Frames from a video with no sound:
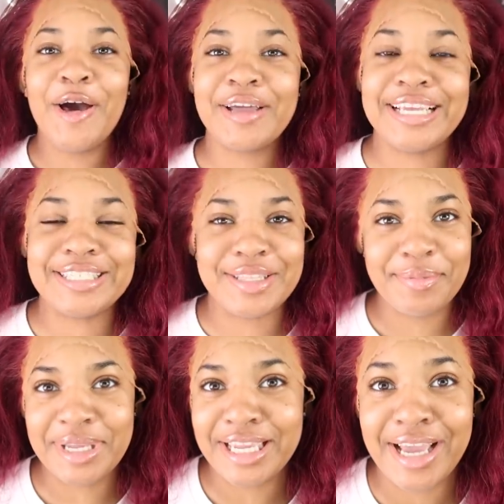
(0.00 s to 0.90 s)
Okay, so
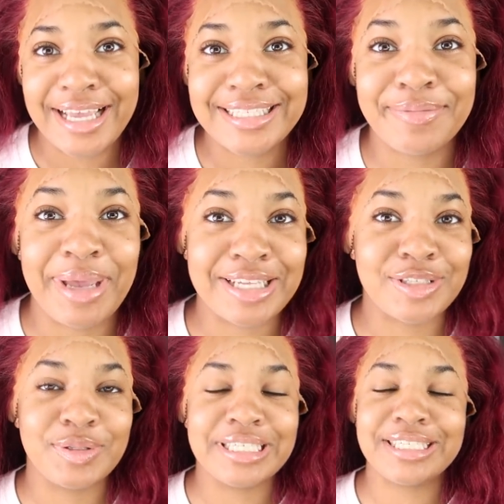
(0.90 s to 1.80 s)
let me give you guys the
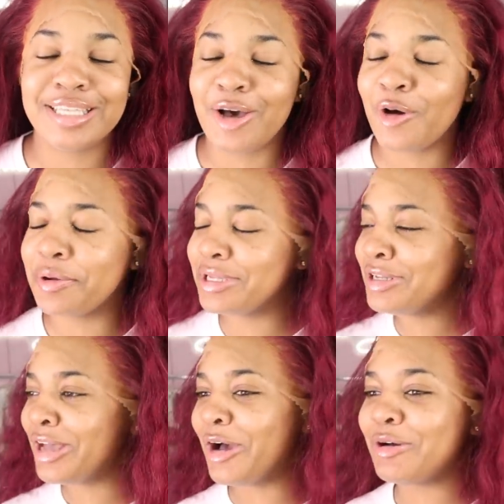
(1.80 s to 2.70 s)
backstory. So,
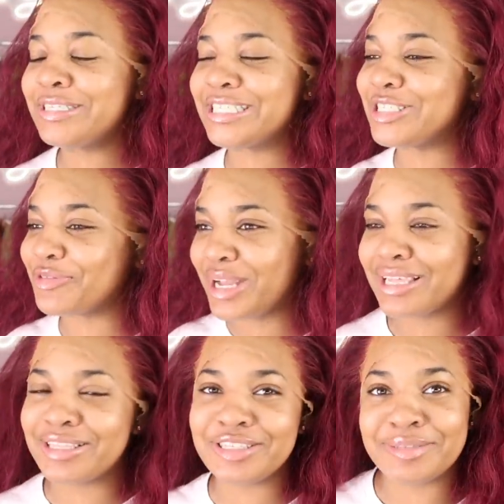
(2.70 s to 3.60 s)
you know, just a
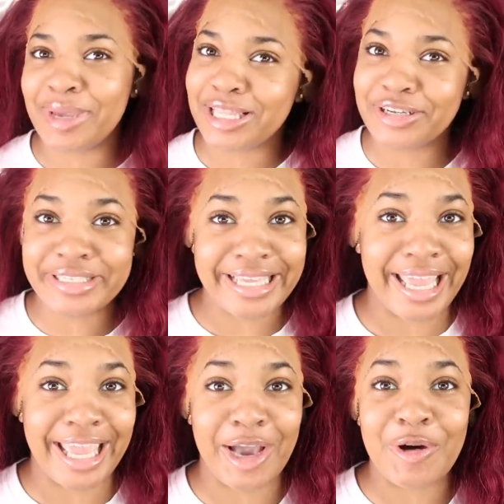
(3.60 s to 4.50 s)
regular smegler
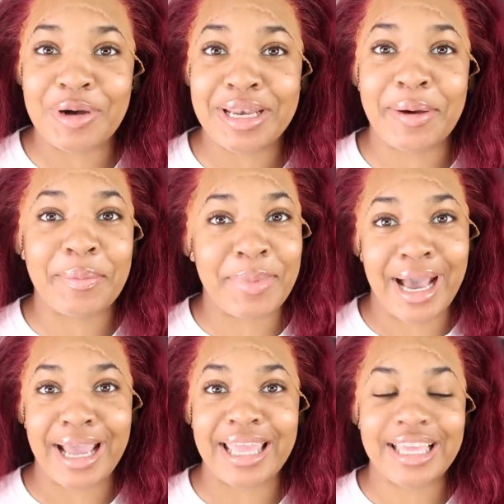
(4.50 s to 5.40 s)
day on
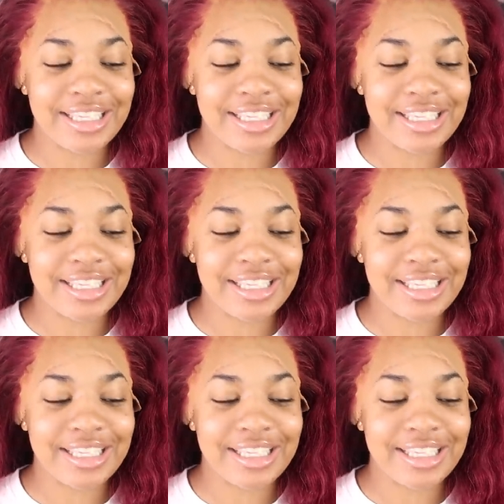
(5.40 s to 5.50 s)
my